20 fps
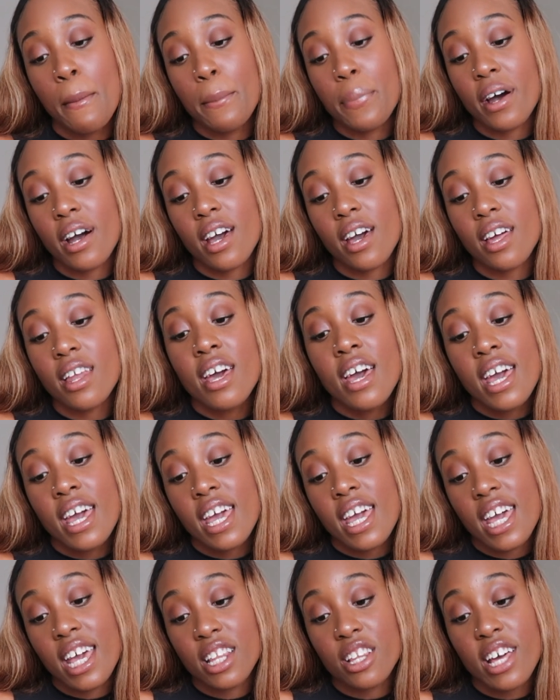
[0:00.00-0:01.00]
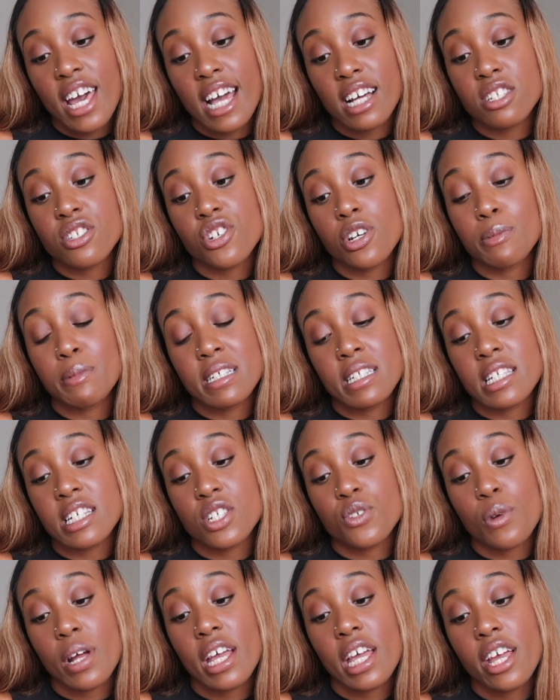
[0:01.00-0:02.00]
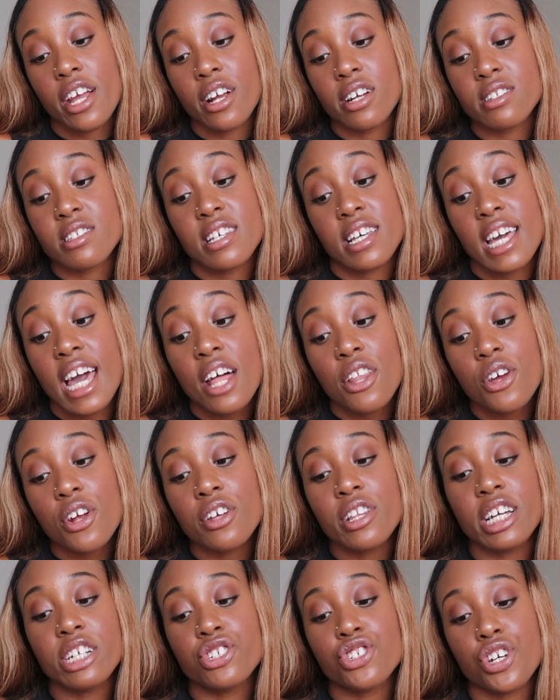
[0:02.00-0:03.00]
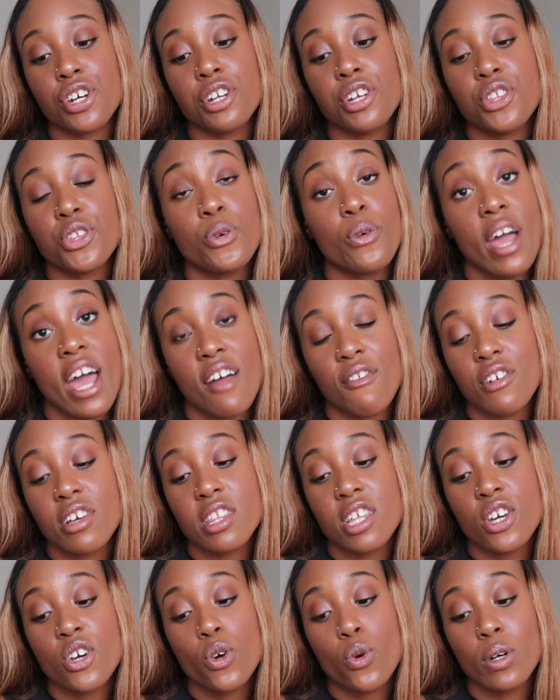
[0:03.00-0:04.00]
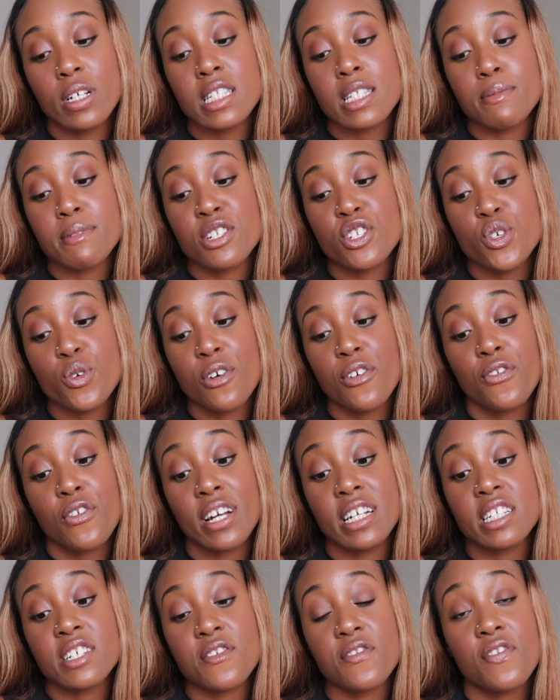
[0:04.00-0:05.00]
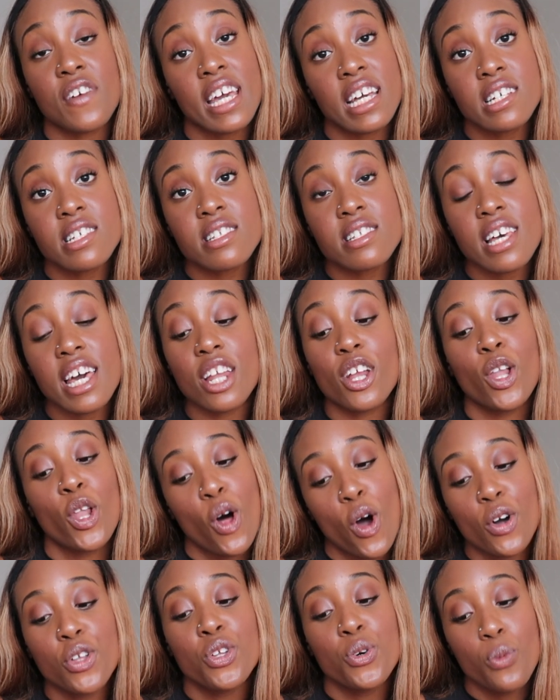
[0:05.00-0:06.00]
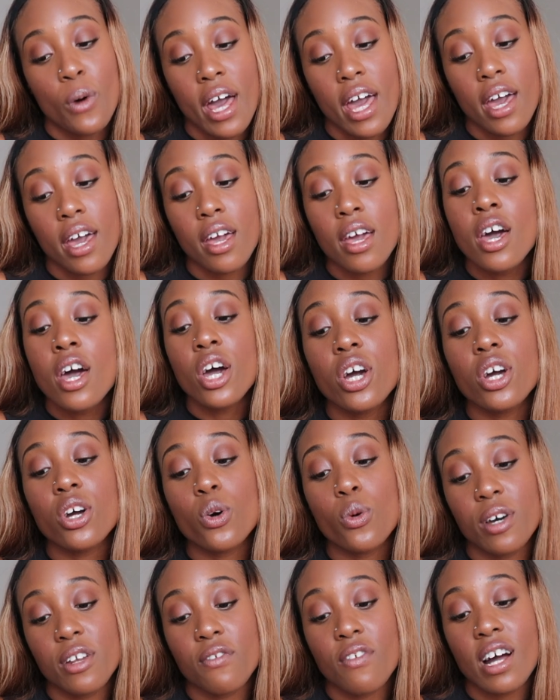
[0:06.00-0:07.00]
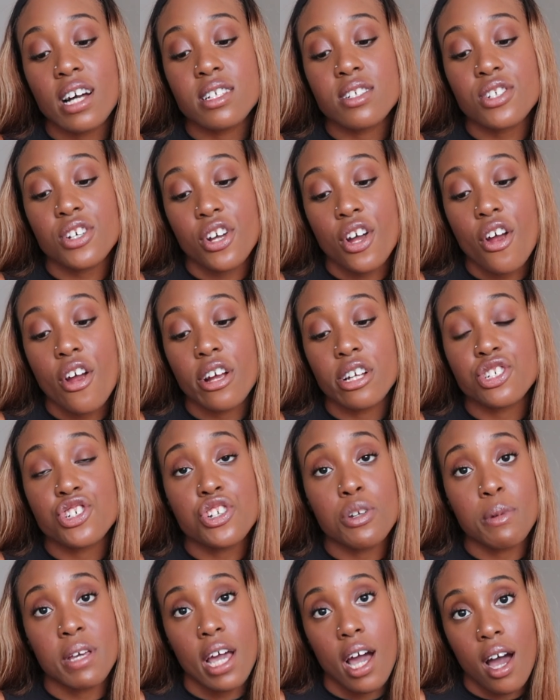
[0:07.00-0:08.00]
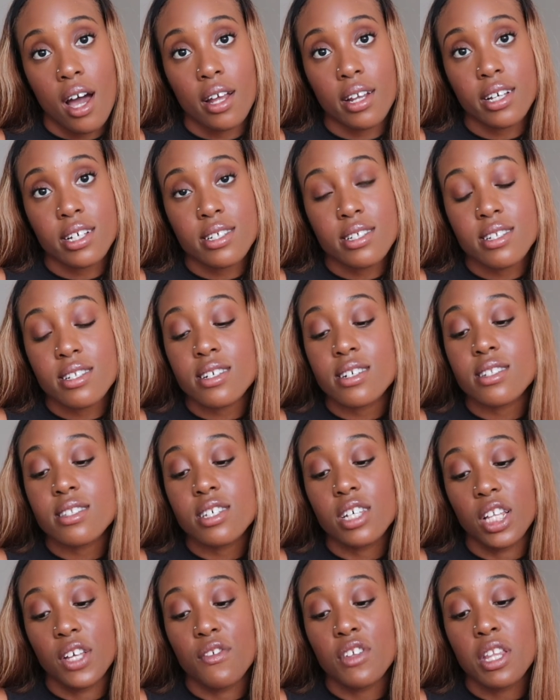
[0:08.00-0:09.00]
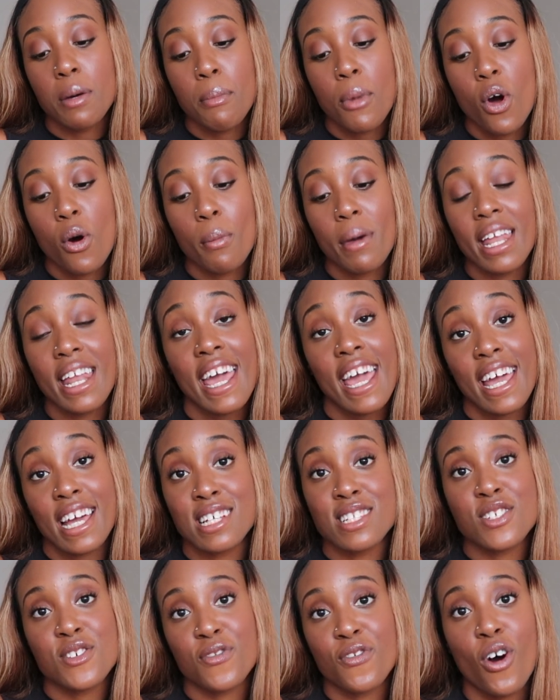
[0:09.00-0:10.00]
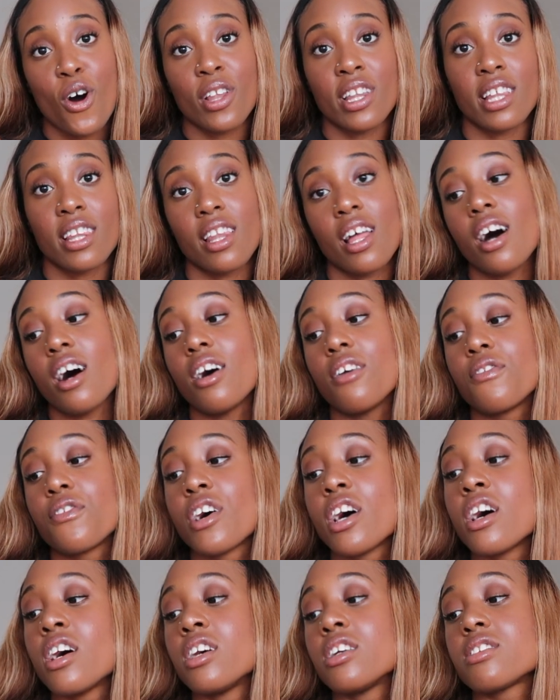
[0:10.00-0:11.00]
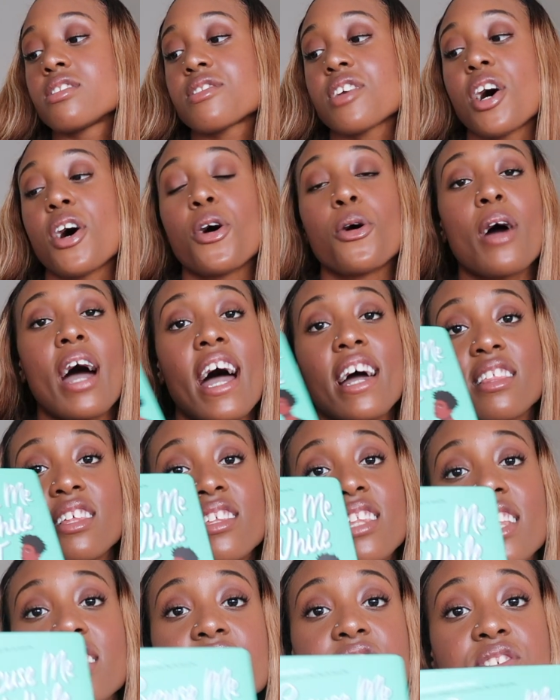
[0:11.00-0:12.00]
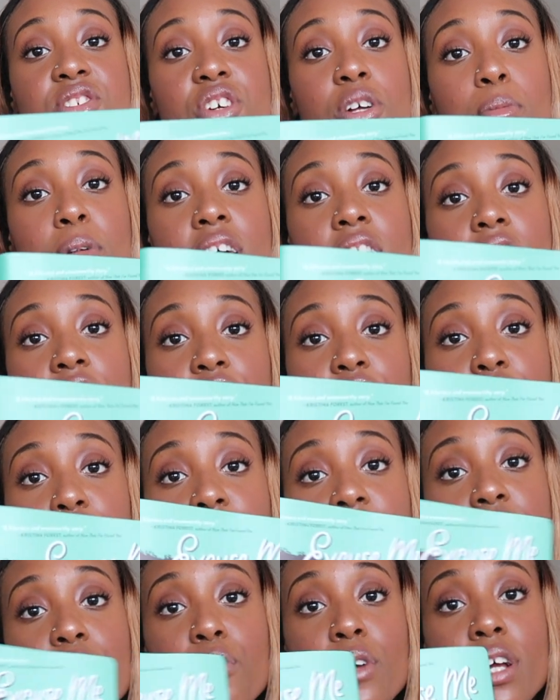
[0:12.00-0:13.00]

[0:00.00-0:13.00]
But in the excerpt, it says right here, together they journey through everything Quinn's been too afraid to face, and along the way, Quinn finds the courage to be honest, to live in the moment, and to fall in love. So I think that this is gonna be another great